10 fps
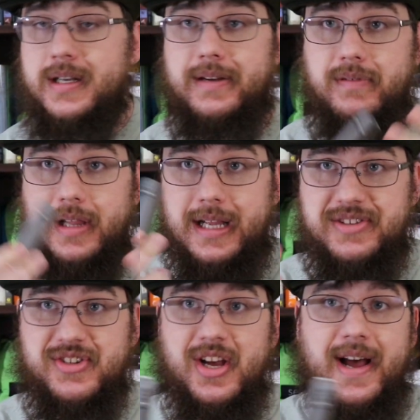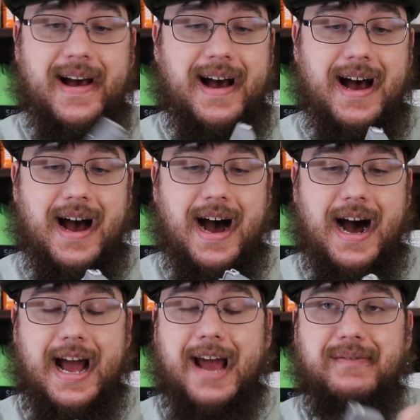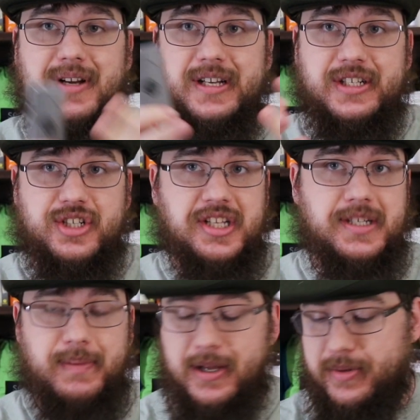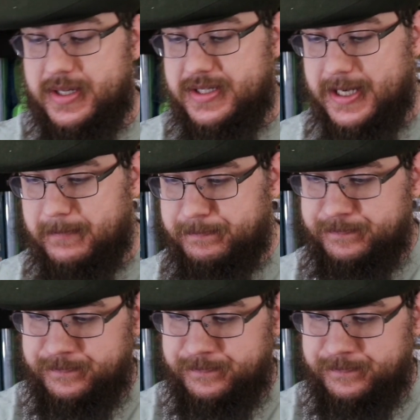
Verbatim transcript: nevertheless, I haven't gotten a chance to play with this yet.